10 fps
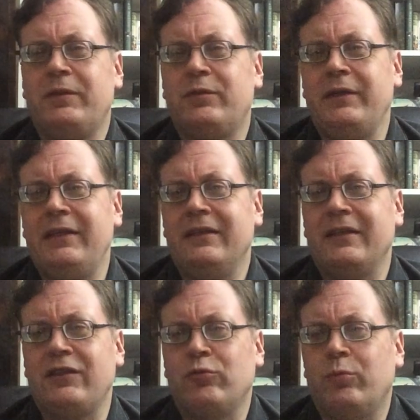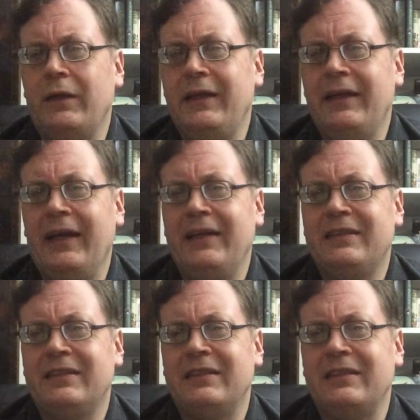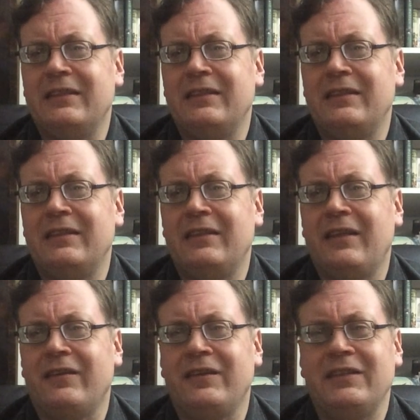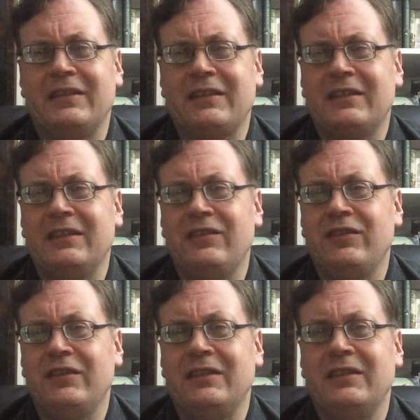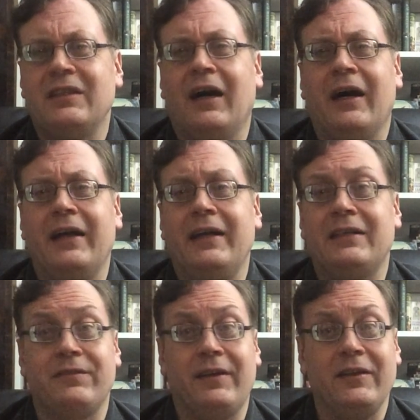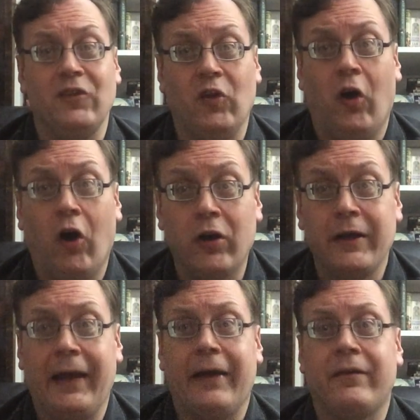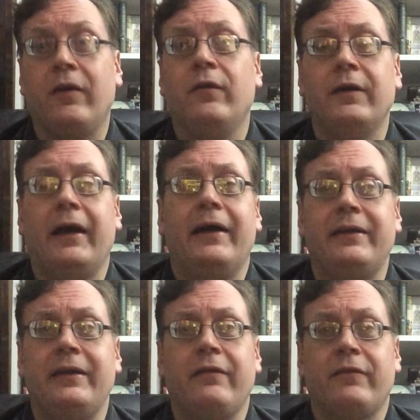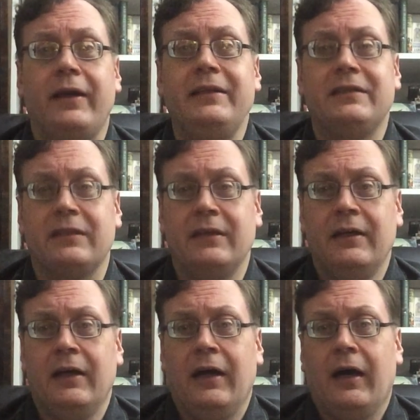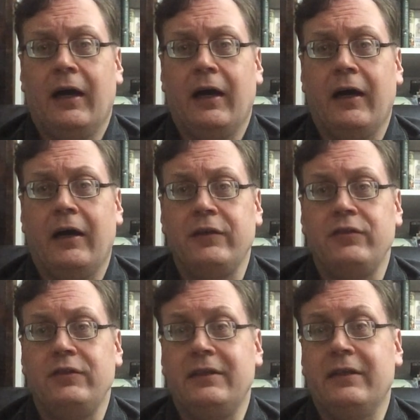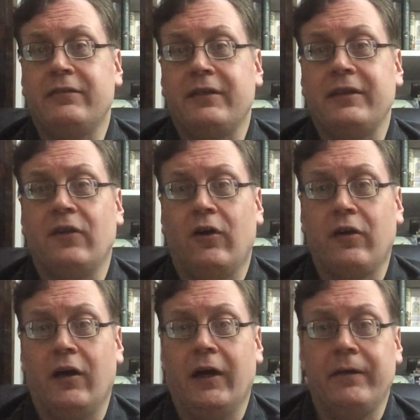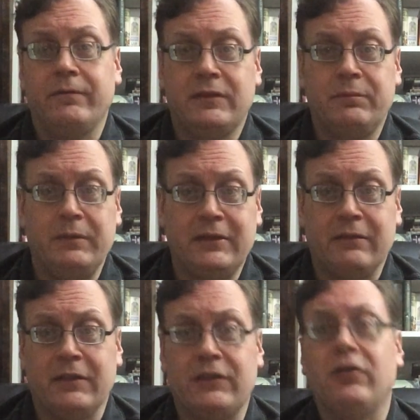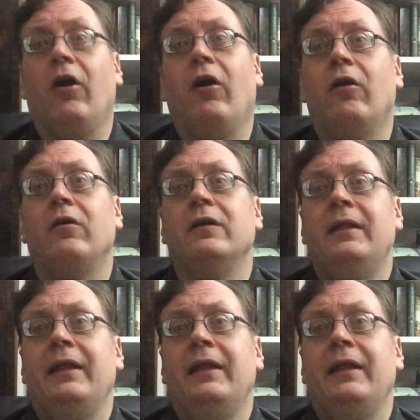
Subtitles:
between like 28 and 36 inches. It's a very long arrow at any rate. You need to have very long arms, be somewhat tall,